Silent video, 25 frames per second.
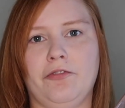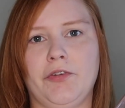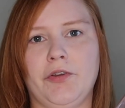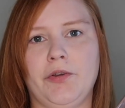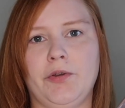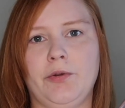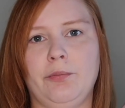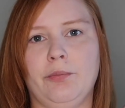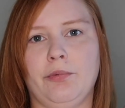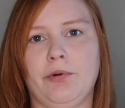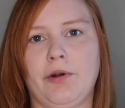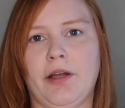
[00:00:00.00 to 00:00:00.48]

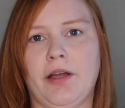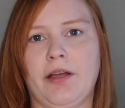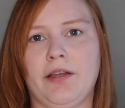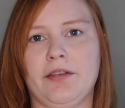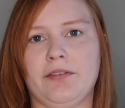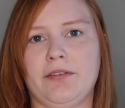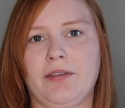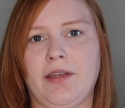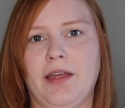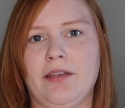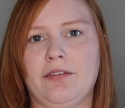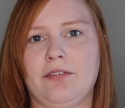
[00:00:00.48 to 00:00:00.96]
food
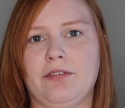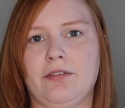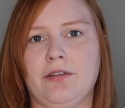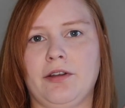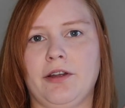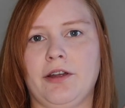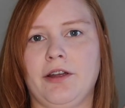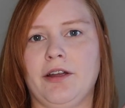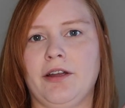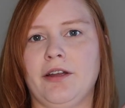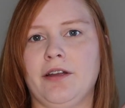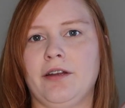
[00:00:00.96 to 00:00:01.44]

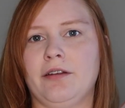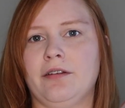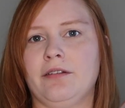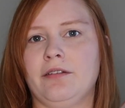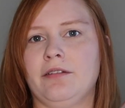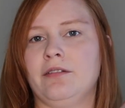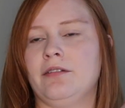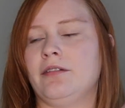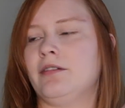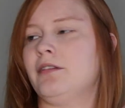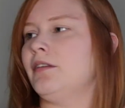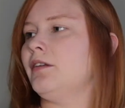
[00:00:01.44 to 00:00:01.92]
processor.
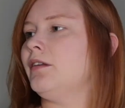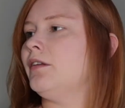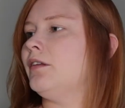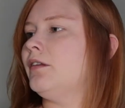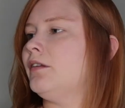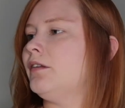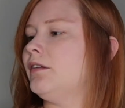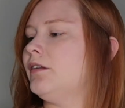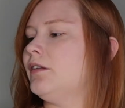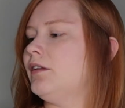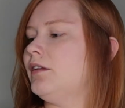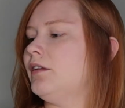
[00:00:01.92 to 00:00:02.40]

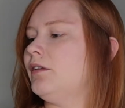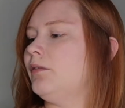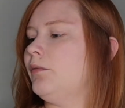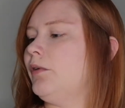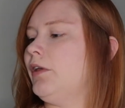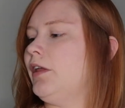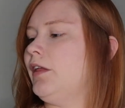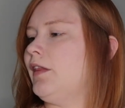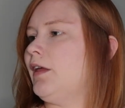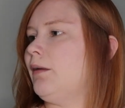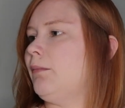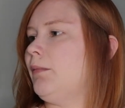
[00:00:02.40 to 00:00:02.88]

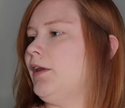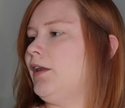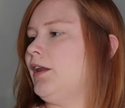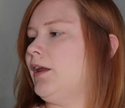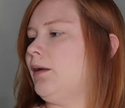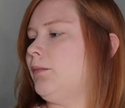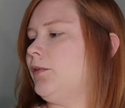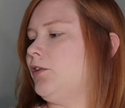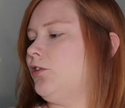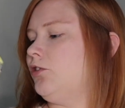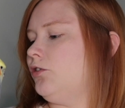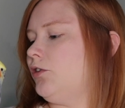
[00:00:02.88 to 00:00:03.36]
Will you let me
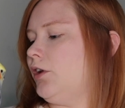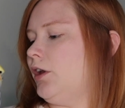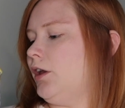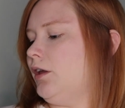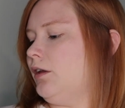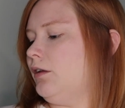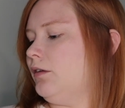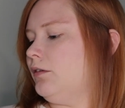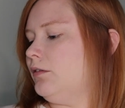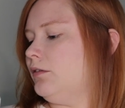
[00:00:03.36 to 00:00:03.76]
demonstrate?